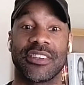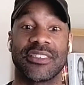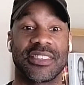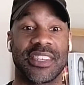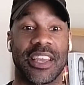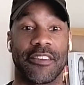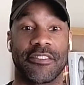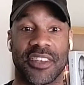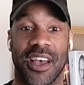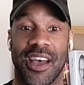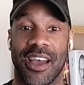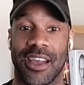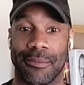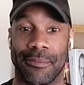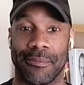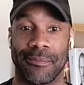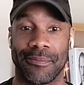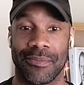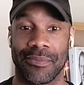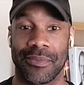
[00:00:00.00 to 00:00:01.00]
is save
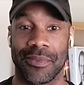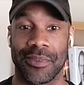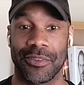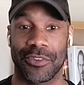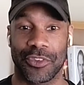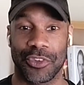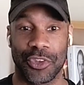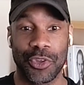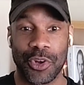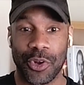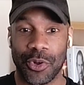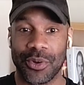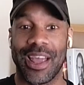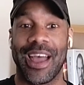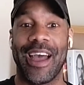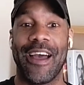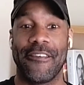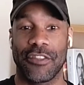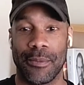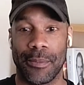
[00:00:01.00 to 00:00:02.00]
time. You don't
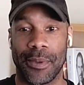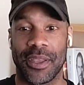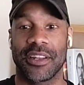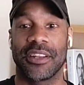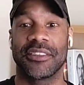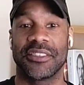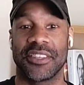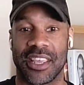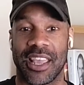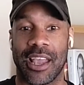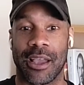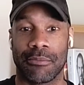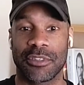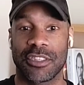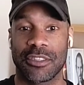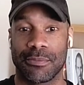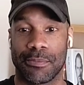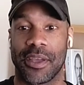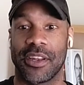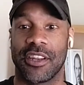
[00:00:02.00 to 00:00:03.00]
have to be in a DM
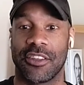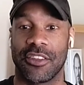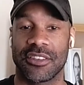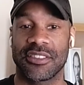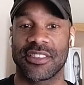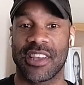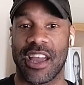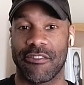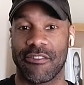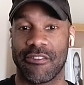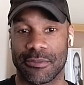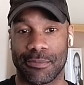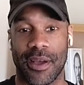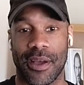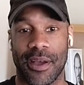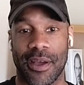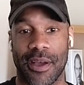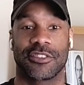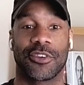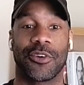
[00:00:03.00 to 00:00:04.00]
spending your time
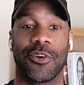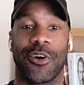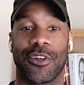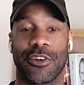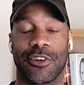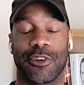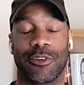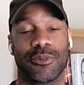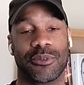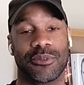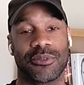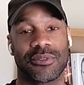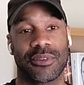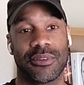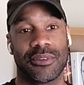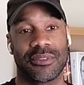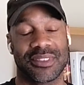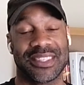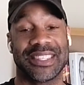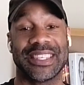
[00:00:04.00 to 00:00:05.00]
responding to all of those
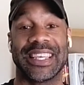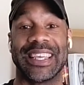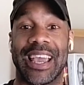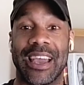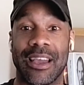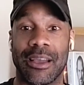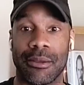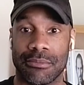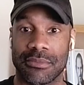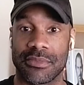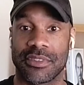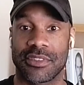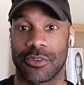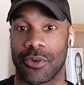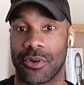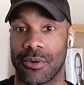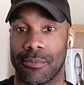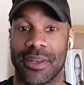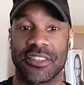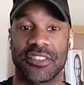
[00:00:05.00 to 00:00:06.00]
DMs
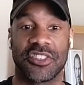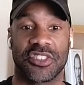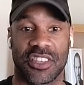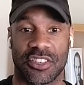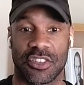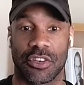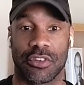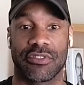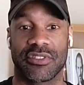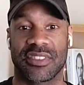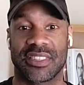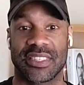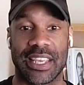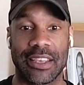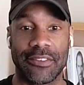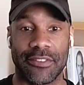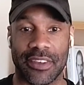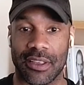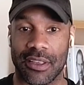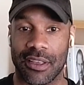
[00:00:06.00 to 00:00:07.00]
or messages you're
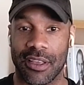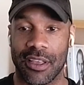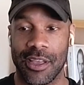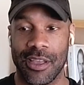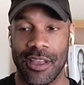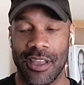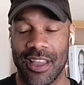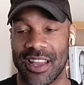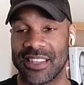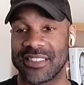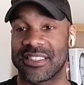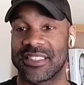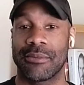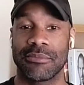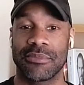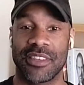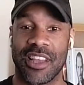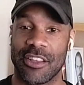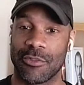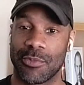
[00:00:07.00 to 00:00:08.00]
receiving. And
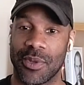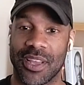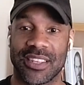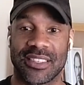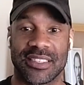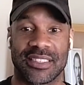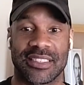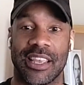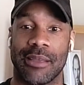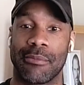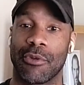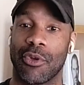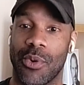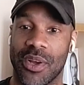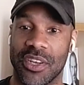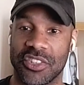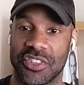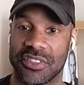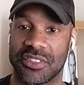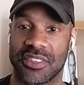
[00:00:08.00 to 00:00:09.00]
sometimes we get the same
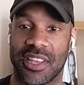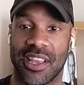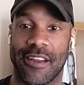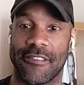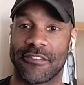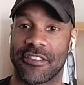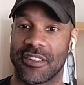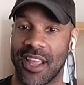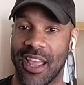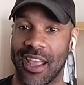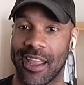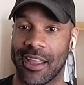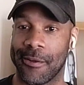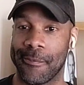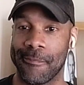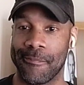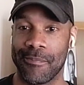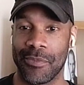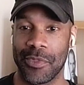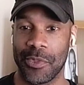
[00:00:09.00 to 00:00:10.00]
questions day after day.
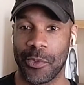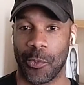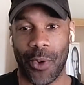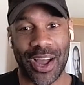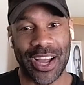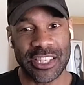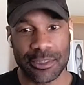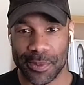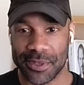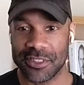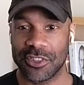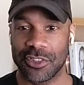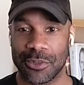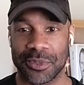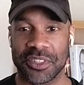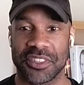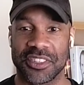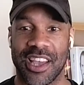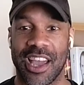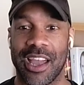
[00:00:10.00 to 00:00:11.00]
Why spend so
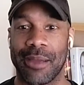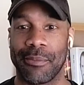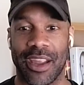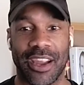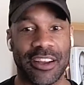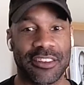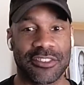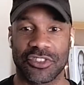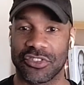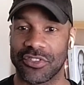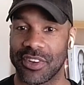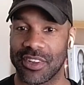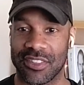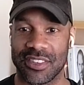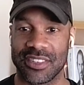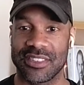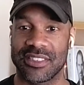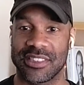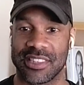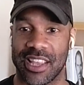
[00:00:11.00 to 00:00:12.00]
much time answering
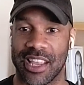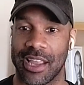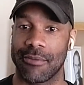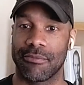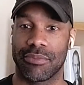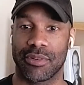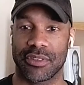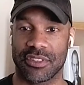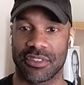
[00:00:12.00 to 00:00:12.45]
these same